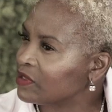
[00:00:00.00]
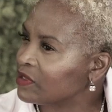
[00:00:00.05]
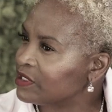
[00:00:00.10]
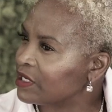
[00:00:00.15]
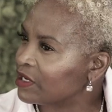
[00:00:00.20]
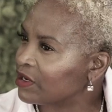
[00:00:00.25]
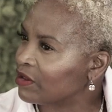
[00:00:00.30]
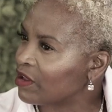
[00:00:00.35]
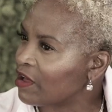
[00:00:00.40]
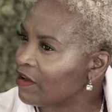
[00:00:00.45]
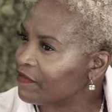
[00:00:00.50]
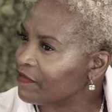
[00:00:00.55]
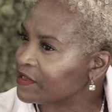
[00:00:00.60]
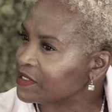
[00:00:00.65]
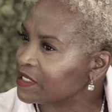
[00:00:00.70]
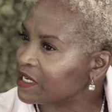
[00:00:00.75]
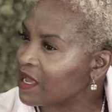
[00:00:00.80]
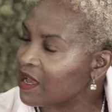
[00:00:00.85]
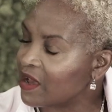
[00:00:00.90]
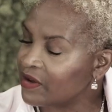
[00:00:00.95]
in the dental
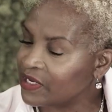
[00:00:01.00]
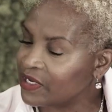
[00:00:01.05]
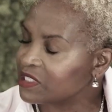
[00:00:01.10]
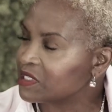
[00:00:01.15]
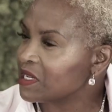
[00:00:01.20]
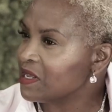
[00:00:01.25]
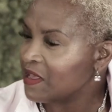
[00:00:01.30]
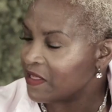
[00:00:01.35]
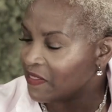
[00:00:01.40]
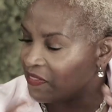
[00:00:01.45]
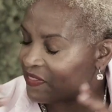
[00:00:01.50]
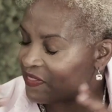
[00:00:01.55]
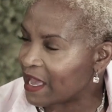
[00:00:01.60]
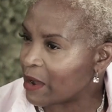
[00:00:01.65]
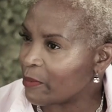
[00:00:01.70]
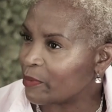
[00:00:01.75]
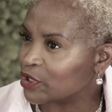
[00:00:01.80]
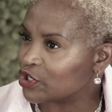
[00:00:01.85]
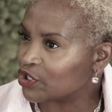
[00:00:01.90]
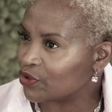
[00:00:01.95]
office, and how does
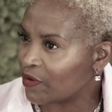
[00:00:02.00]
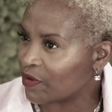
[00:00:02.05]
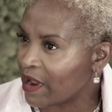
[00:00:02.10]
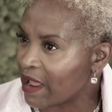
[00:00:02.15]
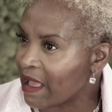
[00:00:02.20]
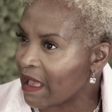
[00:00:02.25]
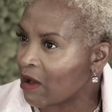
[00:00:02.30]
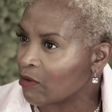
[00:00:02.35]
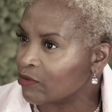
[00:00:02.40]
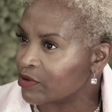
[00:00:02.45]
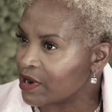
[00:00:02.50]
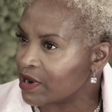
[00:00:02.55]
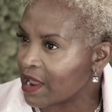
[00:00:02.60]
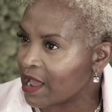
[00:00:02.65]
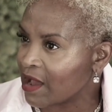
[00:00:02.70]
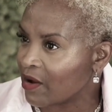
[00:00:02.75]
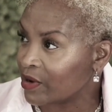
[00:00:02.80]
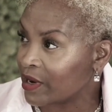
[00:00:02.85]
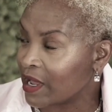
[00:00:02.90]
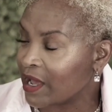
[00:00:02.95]
that portray out
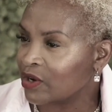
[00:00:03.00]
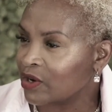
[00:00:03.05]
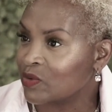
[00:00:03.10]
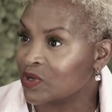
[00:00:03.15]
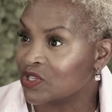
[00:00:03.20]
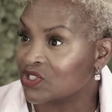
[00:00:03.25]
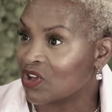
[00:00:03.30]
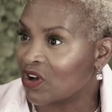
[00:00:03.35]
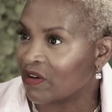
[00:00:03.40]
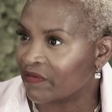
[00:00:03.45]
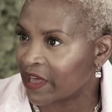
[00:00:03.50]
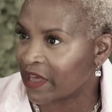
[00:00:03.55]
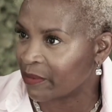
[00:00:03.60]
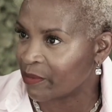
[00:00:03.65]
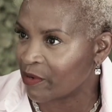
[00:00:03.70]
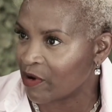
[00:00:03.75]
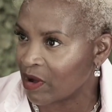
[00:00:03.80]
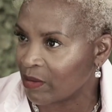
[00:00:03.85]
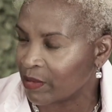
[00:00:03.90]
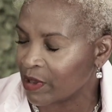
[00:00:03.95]
now, and how do we solve
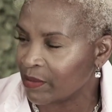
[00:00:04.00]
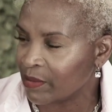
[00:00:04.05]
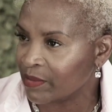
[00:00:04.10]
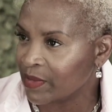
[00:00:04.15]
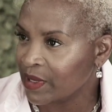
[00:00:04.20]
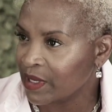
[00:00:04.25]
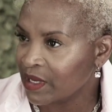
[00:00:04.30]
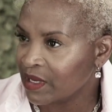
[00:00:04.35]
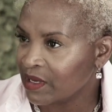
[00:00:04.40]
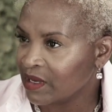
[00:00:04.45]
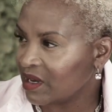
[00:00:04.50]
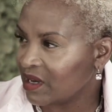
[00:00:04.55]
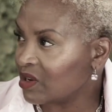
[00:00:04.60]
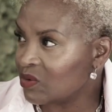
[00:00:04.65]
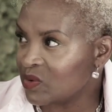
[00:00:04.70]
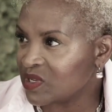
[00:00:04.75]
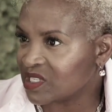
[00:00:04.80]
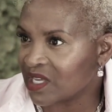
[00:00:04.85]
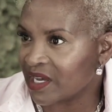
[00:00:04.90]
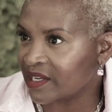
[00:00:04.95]
that problem? How
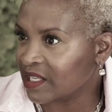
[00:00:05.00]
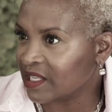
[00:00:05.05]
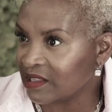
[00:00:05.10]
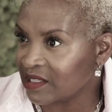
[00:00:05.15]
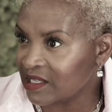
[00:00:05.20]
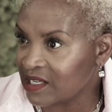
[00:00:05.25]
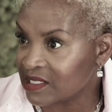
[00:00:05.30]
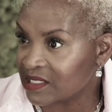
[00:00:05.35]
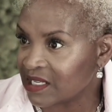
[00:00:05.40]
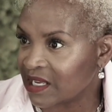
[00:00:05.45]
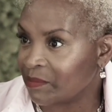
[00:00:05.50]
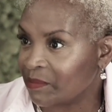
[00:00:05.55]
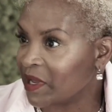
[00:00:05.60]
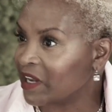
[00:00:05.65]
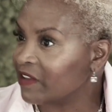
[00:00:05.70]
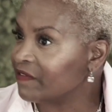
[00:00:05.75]
do we sign a lease that